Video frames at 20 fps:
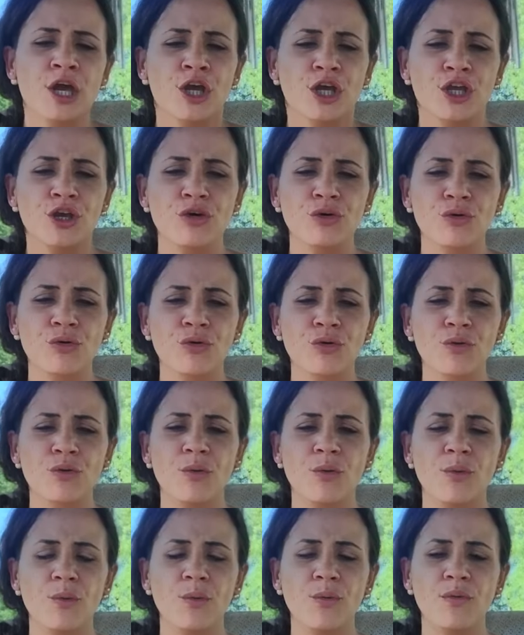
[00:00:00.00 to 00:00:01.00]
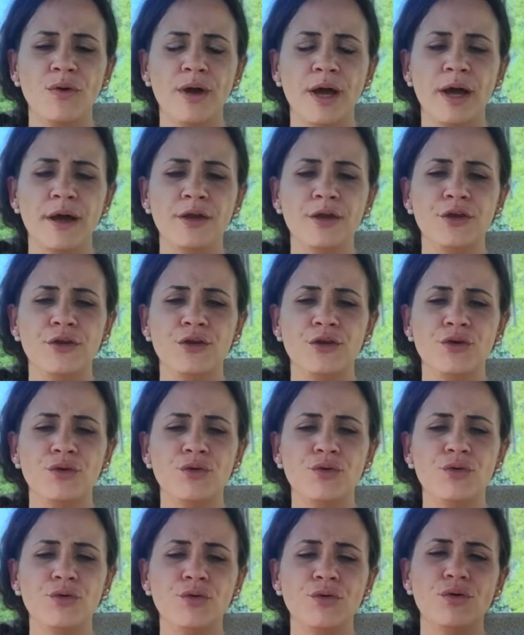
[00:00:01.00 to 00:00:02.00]
You
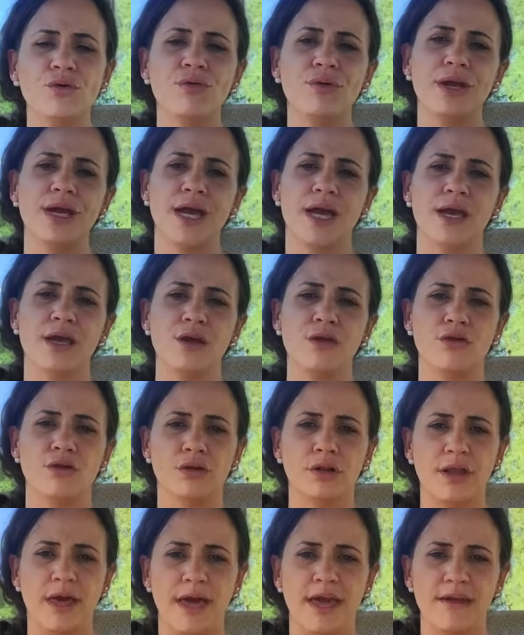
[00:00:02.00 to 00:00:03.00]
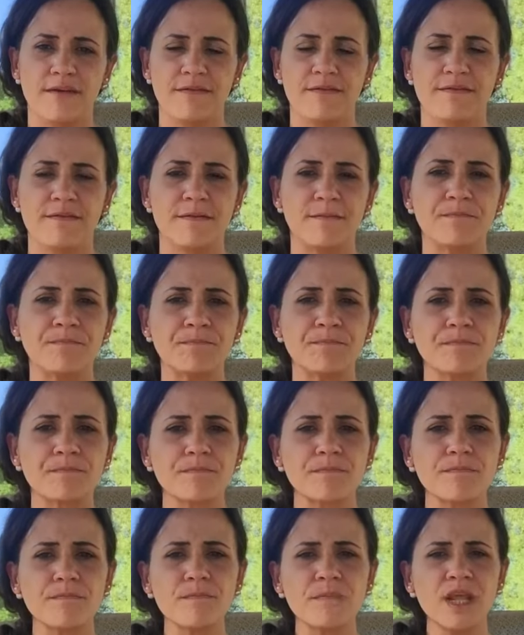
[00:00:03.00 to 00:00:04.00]
create your life.
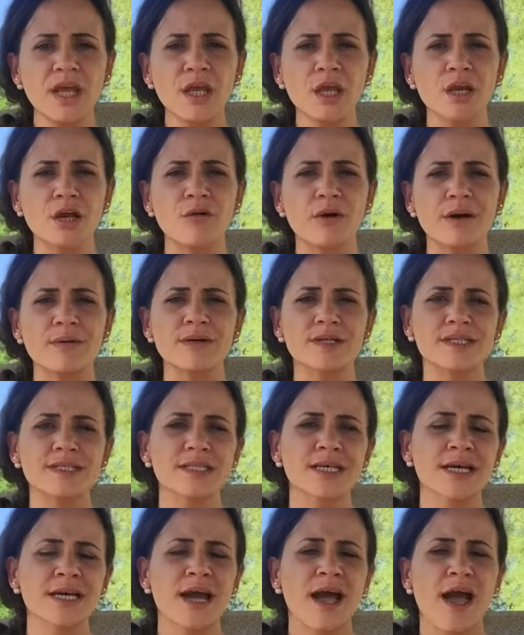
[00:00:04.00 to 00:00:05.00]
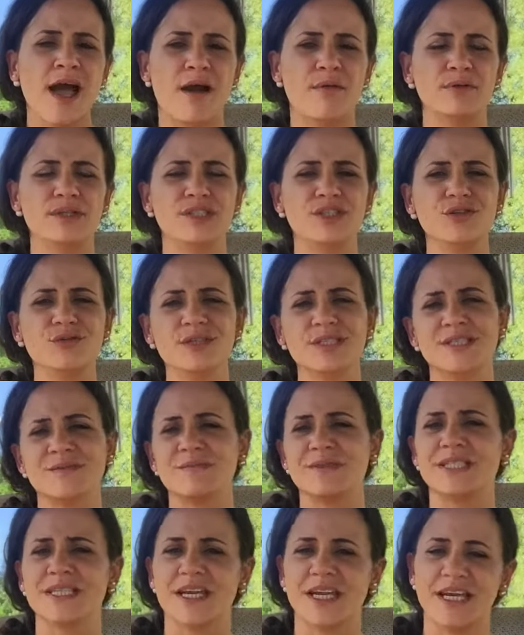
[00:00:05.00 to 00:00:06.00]
You know, I was doing some
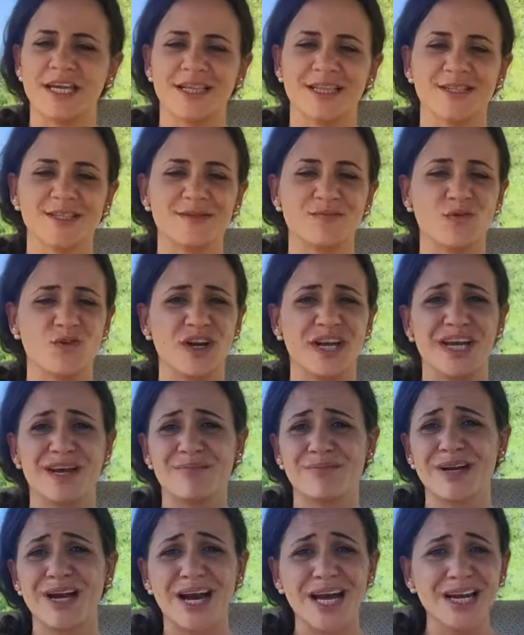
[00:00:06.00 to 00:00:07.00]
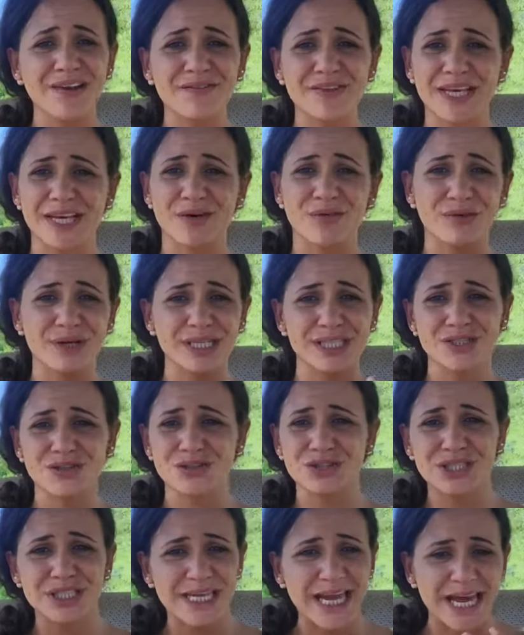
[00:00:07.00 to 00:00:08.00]
studying this morning. I'm kind of like a
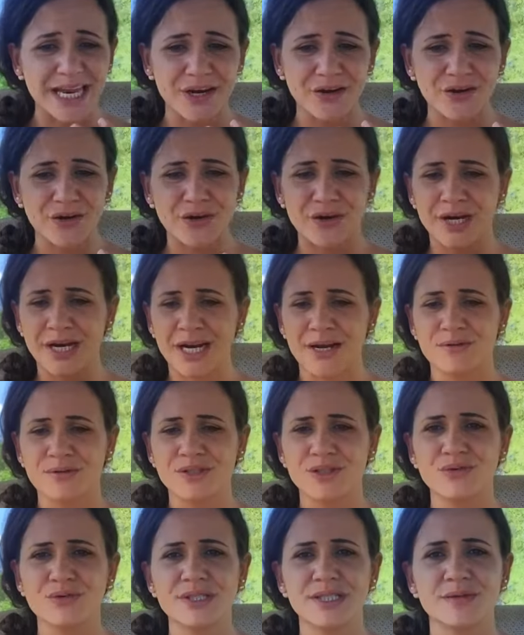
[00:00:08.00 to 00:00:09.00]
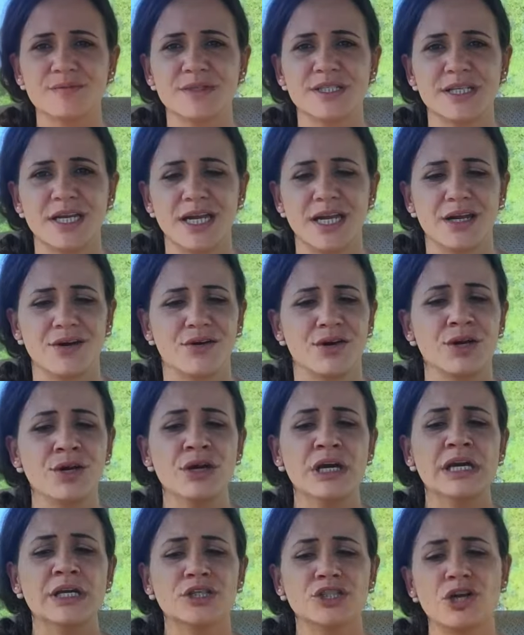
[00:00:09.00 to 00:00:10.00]
research data nerd, and I was doing some studying on
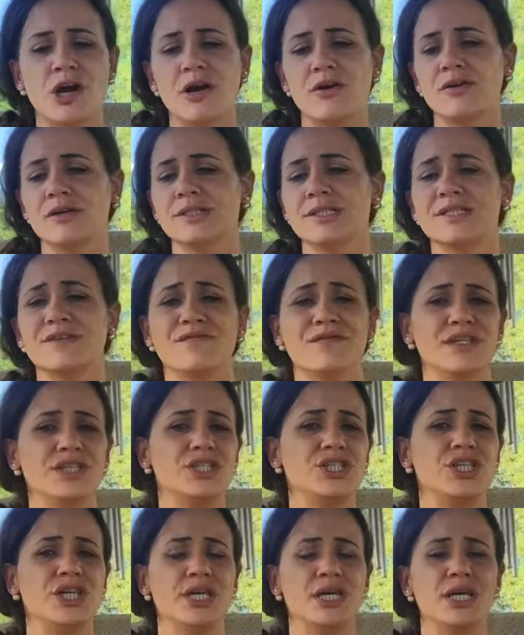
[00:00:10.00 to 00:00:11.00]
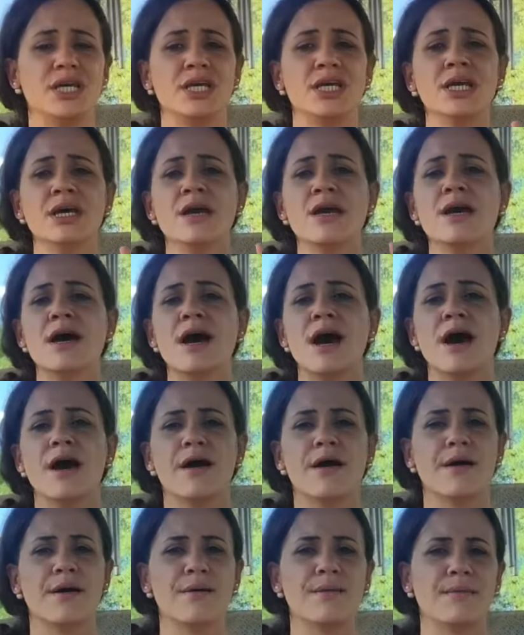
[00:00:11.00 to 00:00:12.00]
chakras, Da Vinci,
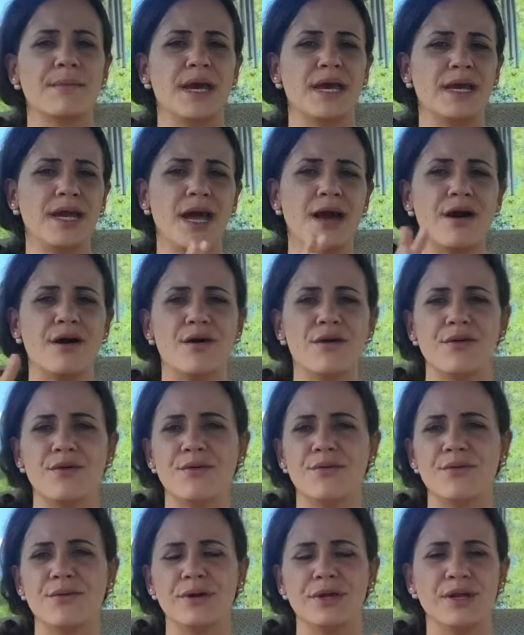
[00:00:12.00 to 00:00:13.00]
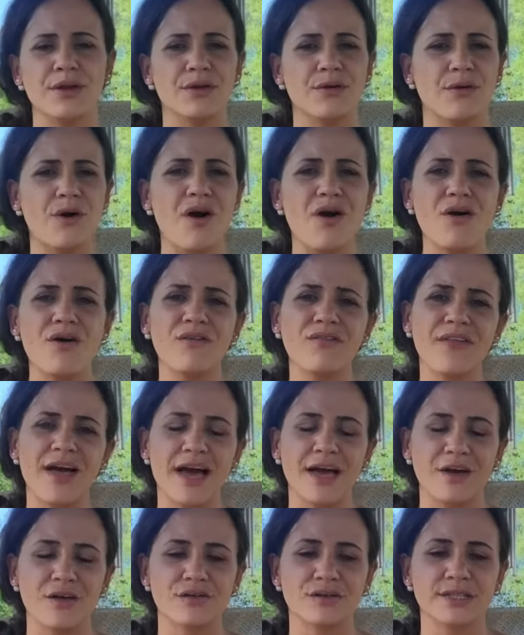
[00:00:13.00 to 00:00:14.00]
and how, you know, all of
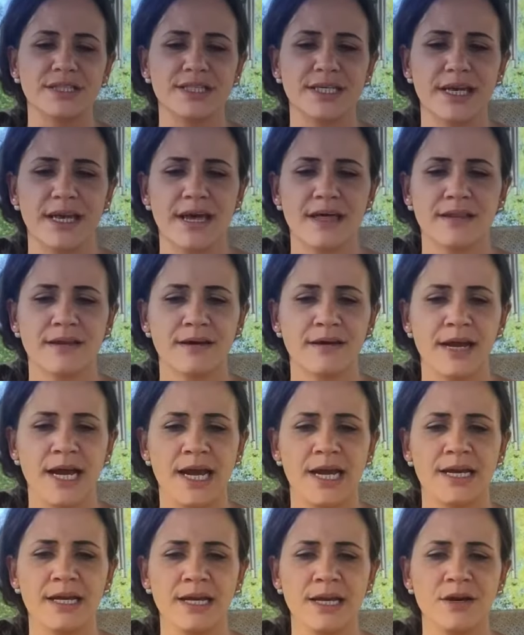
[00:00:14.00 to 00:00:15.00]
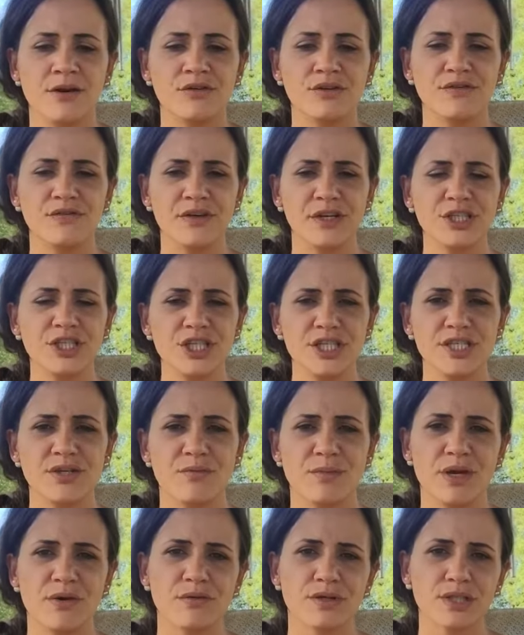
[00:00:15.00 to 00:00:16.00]
that goes together. And, you know, Da Vinci to
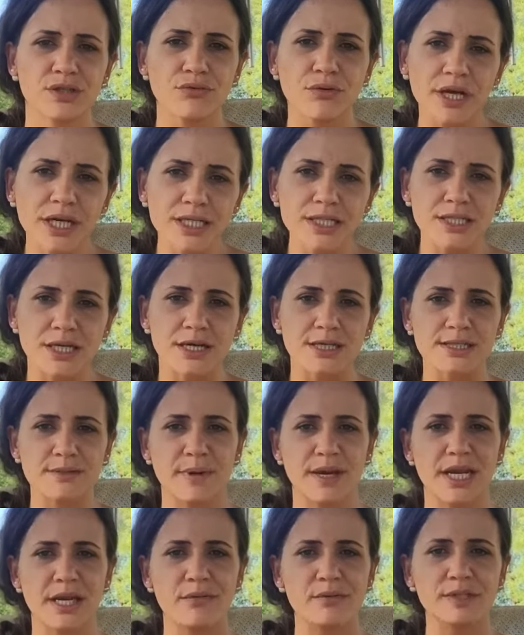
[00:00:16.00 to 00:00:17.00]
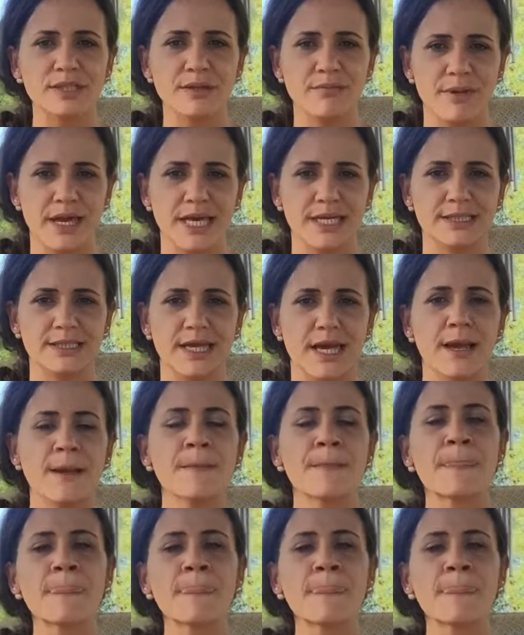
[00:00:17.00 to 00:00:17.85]
me was a Renaissance man. He was amazing.